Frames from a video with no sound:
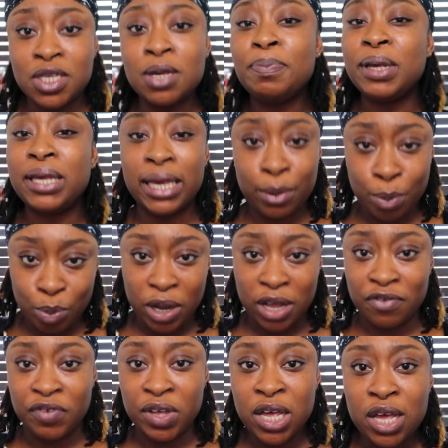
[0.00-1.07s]
to begin
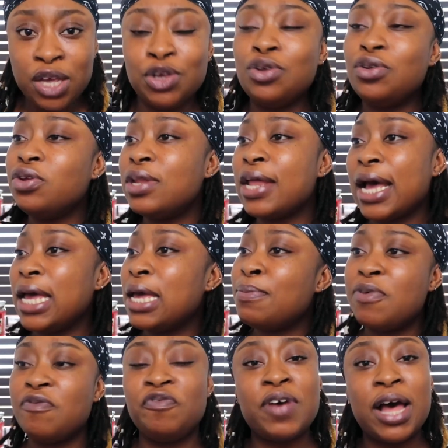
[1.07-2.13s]
with? You knew that
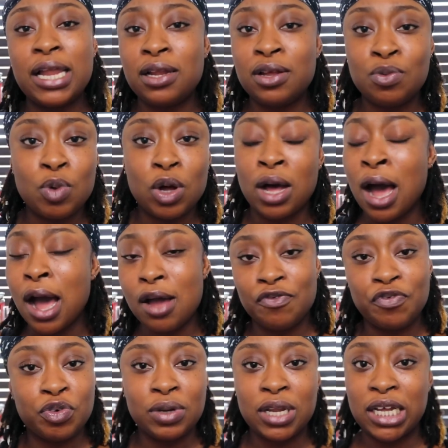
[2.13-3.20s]
him and Falynn were
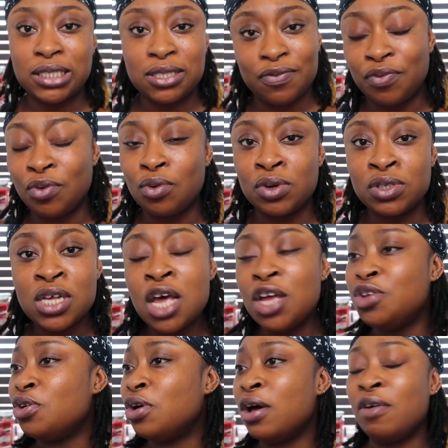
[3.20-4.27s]
going through their divorce.
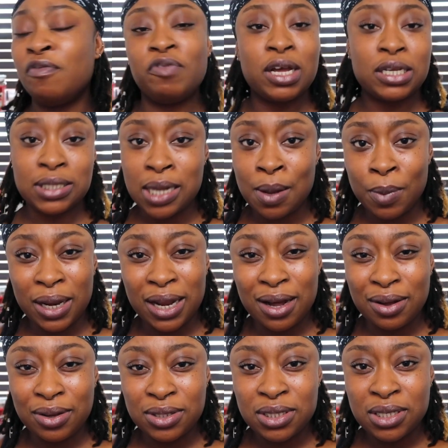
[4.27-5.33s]
You couldn't find someone
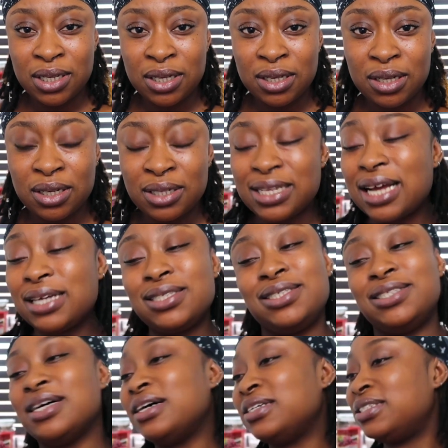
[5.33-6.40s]
else? That's
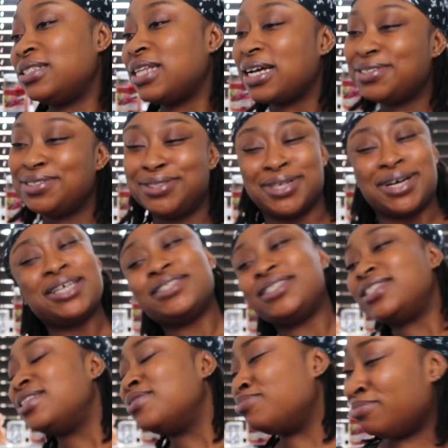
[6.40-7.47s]
dust. That's
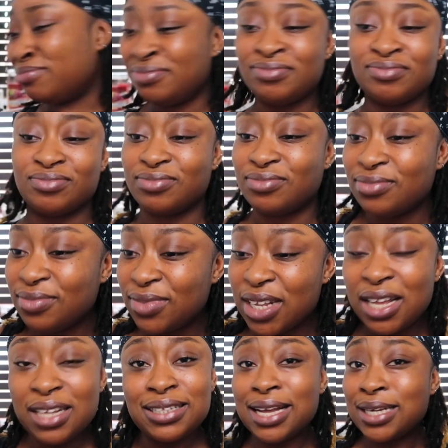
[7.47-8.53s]
dust. Mmm.
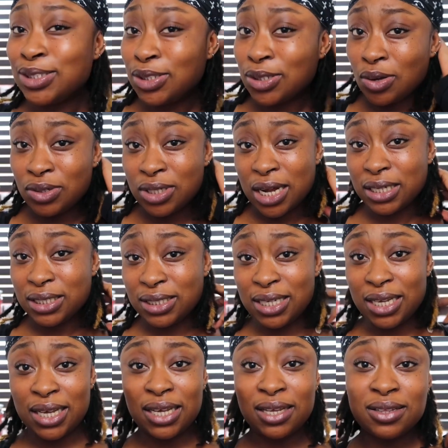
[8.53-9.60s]
That's so
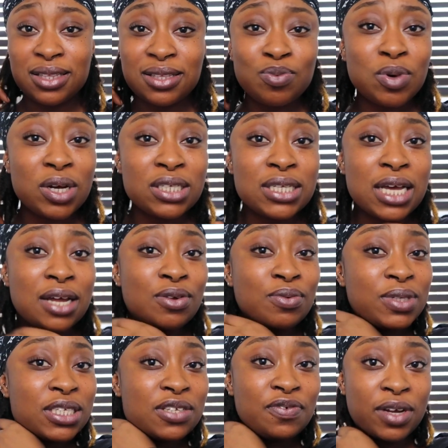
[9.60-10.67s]
dusty. What is going
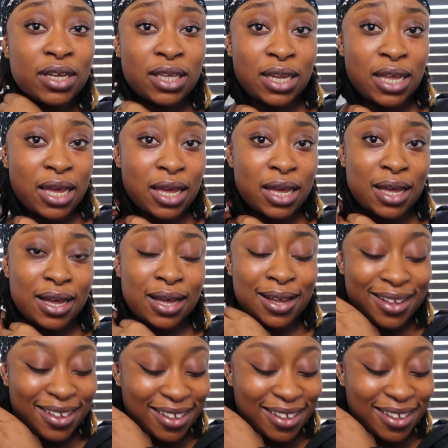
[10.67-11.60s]
on with this fucking hair?